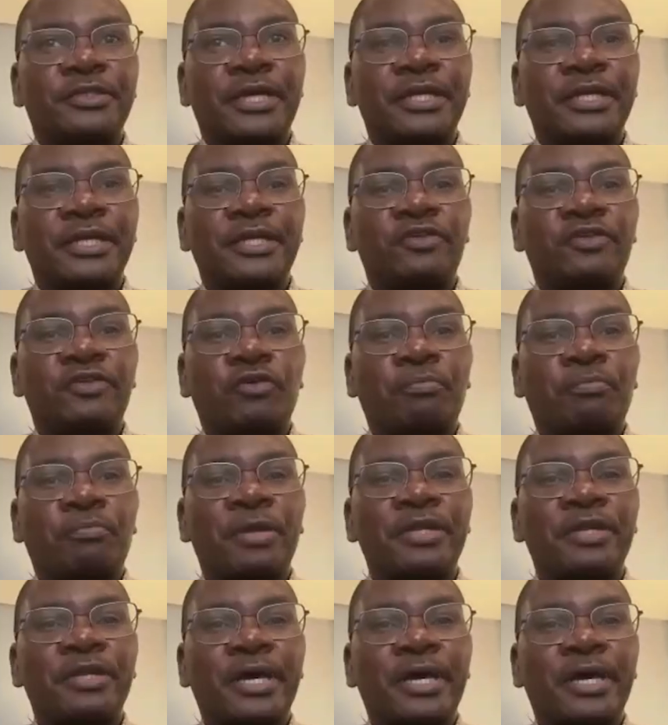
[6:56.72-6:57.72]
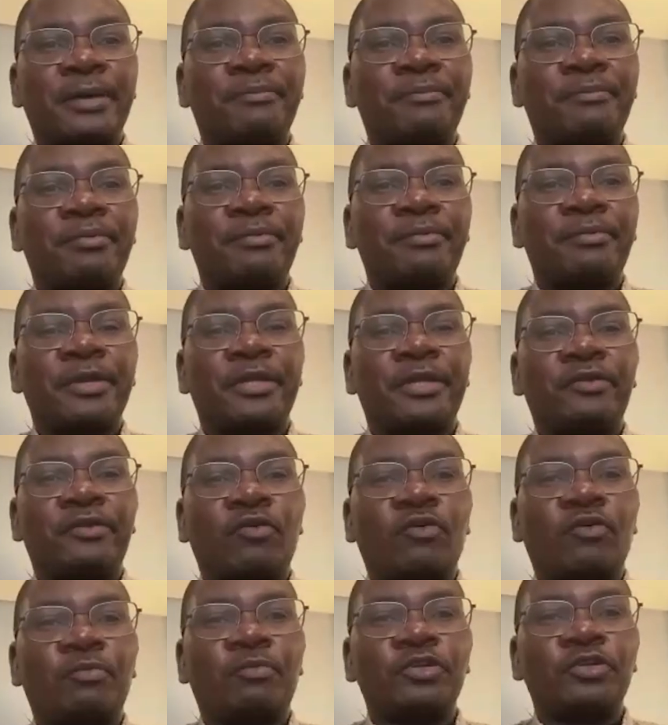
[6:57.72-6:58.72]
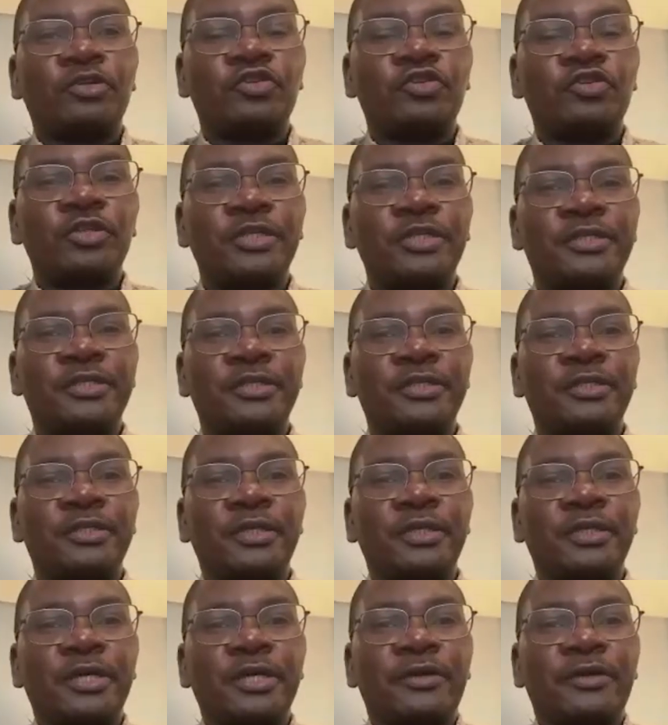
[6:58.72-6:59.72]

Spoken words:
then it opened up an opportunity